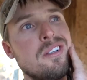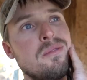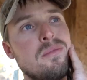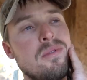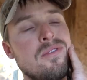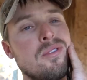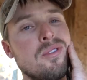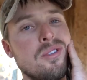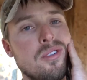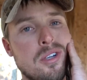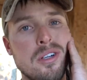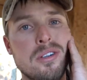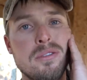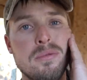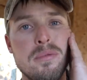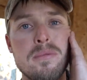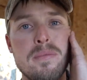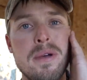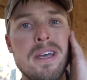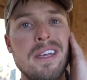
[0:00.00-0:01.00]
No, before dark
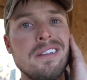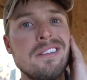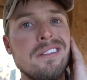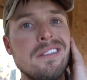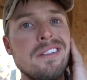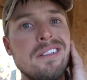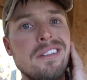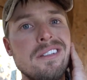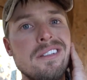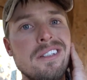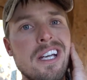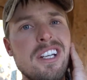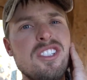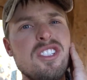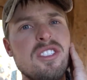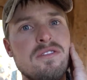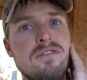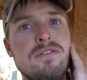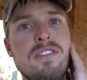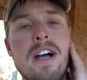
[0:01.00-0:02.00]
would be best. I
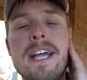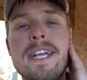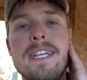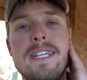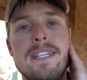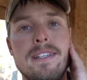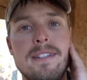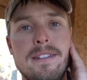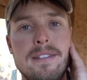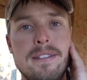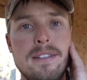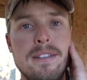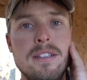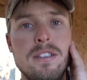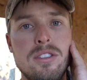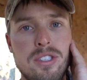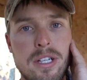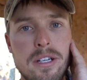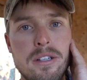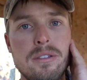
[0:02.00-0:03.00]
just finding it
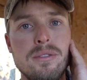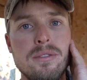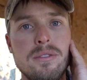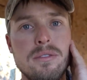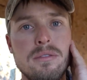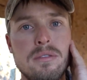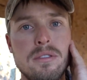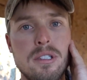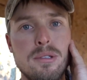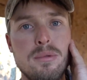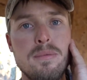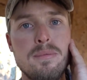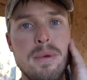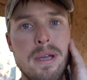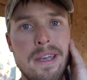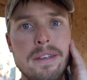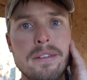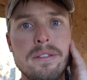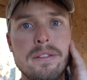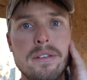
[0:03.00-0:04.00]
in general is going to be
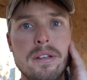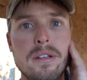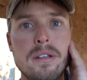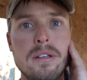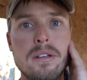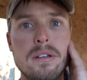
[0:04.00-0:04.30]
best.